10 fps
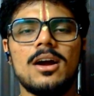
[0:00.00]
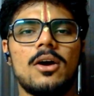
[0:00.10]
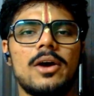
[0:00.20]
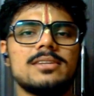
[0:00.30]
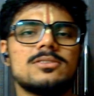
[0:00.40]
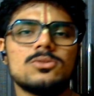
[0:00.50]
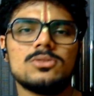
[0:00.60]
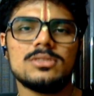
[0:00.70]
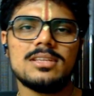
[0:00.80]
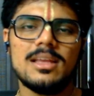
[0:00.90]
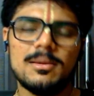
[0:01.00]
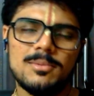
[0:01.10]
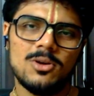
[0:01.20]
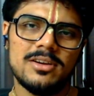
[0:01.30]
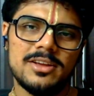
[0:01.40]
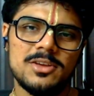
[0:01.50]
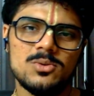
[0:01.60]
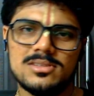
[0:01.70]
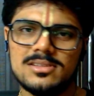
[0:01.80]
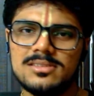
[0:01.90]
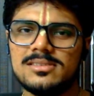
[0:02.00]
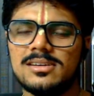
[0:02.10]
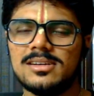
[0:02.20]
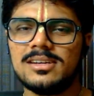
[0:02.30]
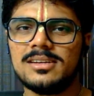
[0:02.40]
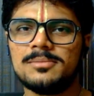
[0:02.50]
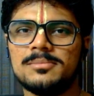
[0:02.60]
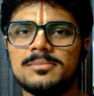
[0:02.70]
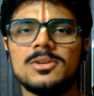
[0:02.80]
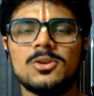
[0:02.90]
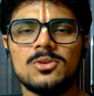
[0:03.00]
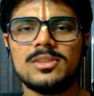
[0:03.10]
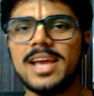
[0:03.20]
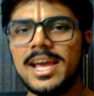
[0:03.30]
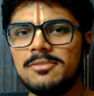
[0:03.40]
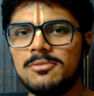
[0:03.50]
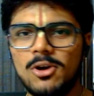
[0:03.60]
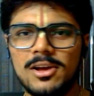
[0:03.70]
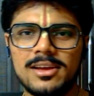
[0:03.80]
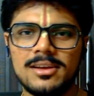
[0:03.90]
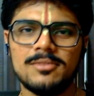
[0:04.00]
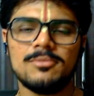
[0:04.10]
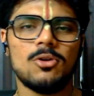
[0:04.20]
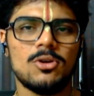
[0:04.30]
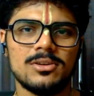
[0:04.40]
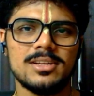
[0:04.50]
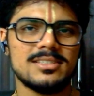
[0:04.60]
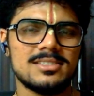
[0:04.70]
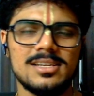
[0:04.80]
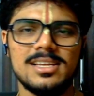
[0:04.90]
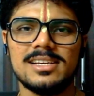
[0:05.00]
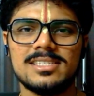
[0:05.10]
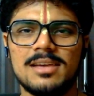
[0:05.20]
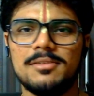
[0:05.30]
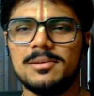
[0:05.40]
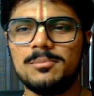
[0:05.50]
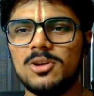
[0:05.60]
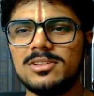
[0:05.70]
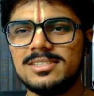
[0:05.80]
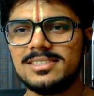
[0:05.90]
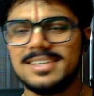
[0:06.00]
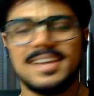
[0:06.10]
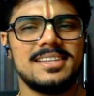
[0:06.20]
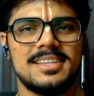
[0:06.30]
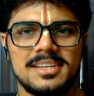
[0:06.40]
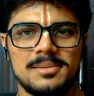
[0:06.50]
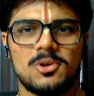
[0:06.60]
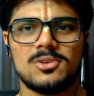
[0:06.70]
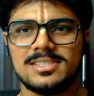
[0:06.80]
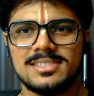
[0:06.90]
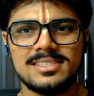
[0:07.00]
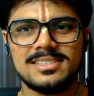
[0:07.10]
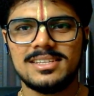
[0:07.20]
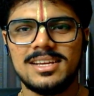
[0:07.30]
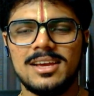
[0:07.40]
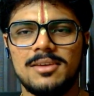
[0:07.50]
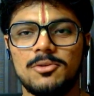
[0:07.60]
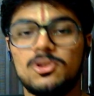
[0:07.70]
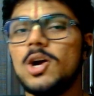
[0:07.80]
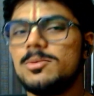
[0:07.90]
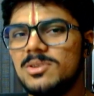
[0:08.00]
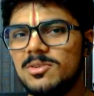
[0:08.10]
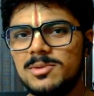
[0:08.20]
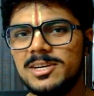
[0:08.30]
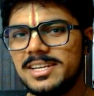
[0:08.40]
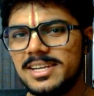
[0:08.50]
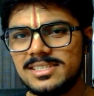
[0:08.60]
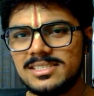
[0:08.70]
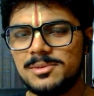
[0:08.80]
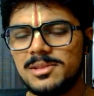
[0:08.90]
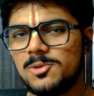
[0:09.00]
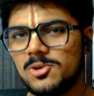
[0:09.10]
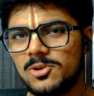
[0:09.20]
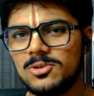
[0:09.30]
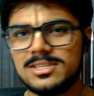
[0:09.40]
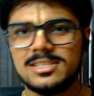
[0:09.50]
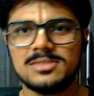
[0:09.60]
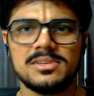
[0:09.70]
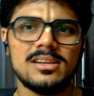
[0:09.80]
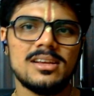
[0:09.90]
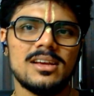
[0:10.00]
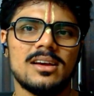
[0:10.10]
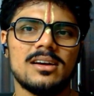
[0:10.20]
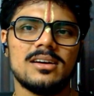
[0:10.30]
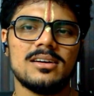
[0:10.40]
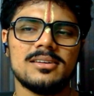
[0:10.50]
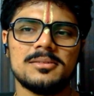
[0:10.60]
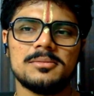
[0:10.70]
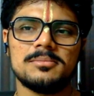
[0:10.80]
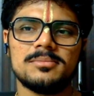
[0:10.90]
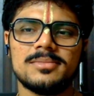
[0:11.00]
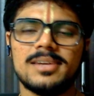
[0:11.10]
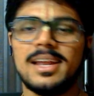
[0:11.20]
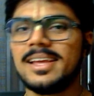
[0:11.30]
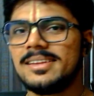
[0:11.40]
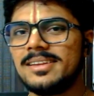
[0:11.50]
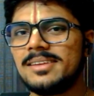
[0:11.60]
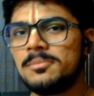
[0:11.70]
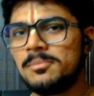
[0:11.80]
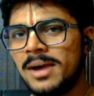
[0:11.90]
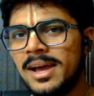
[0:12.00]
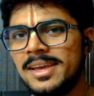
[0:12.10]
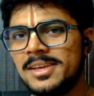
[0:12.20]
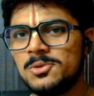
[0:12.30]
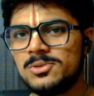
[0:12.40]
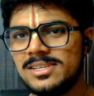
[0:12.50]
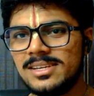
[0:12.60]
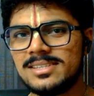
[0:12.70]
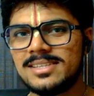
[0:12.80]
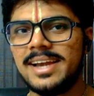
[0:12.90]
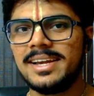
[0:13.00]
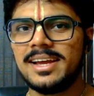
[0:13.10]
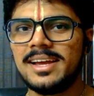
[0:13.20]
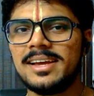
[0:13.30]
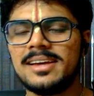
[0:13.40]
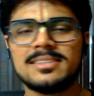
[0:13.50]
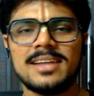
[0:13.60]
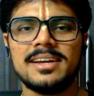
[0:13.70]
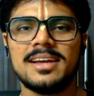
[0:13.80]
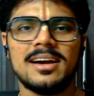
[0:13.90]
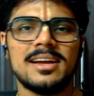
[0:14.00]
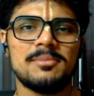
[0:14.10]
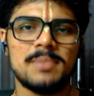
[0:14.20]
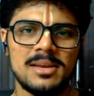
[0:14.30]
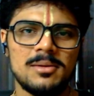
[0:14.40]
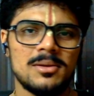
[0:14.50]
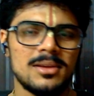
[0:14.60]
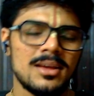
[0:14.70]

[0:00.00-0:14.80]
Alright, so the Cilium already uses the Envoy for its layer 7 policies and the processes for the observability and some of the protocols as well, like by using a sidecar in many